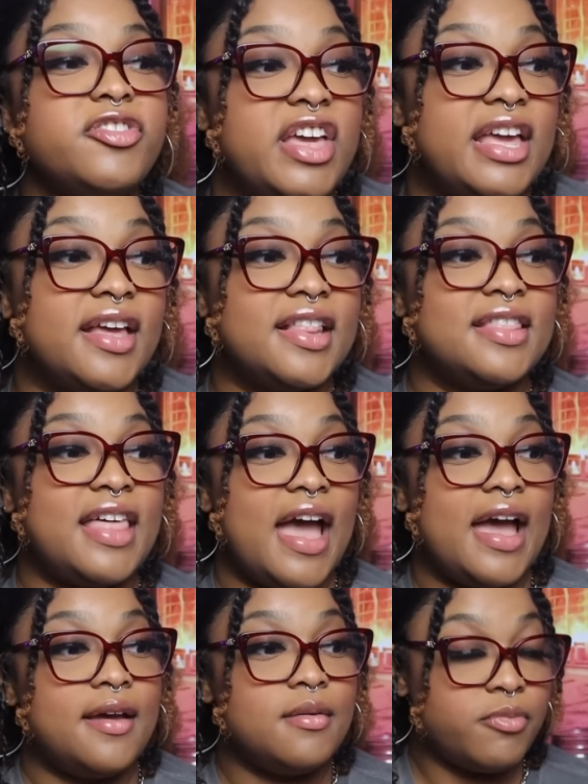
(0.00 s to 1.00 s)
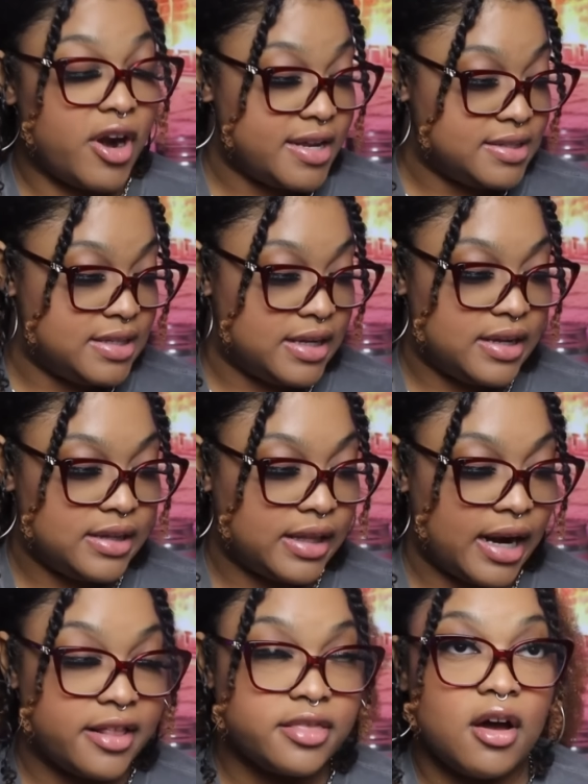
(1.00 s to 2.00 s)
thing that Bryce did
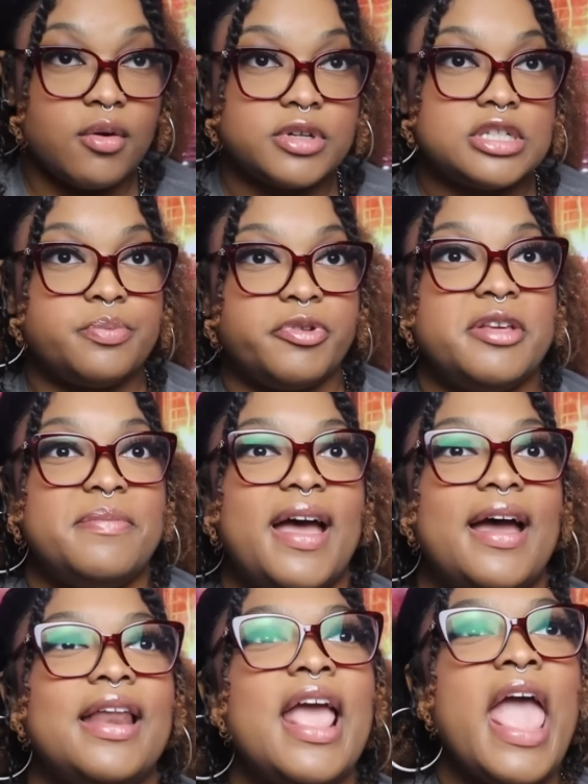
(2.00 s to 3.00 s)
that I thought was pretty bad,